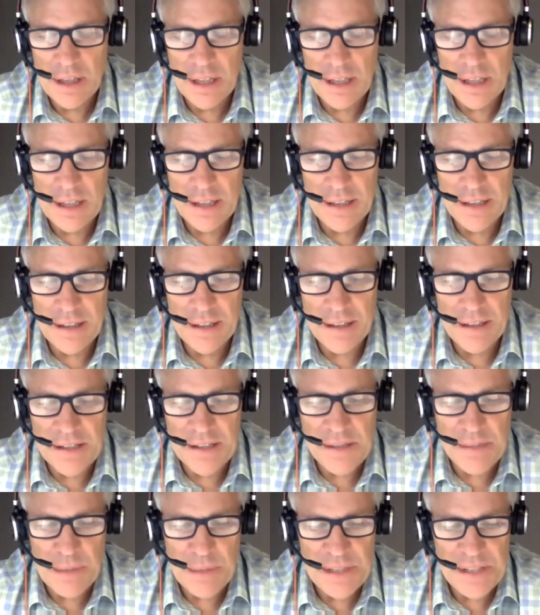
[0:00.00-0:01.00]
in
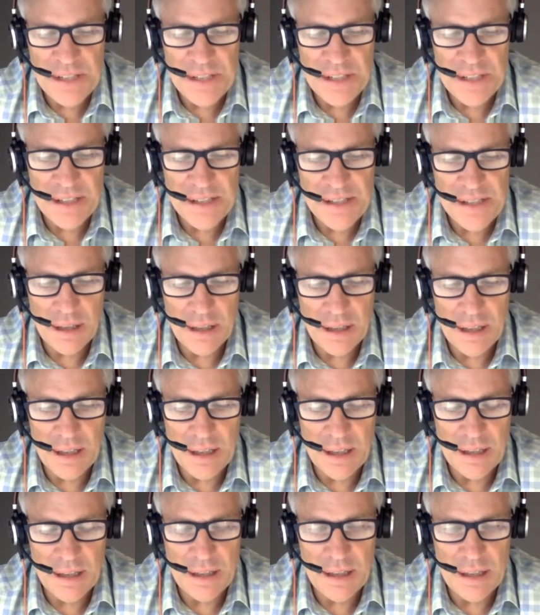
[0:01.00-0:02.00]
this business
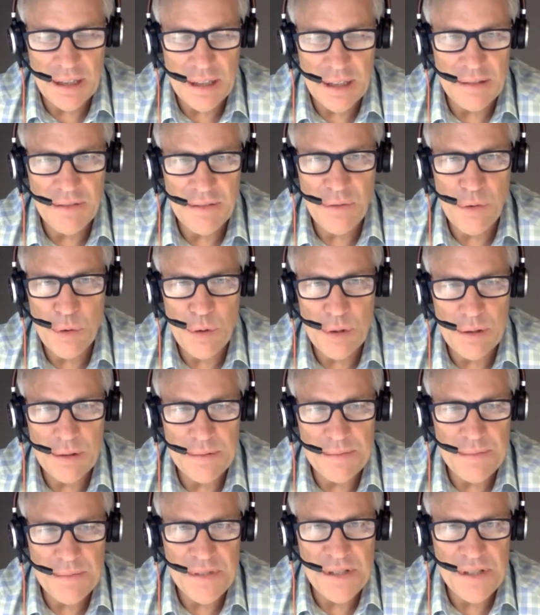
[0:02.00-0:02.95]
and in it for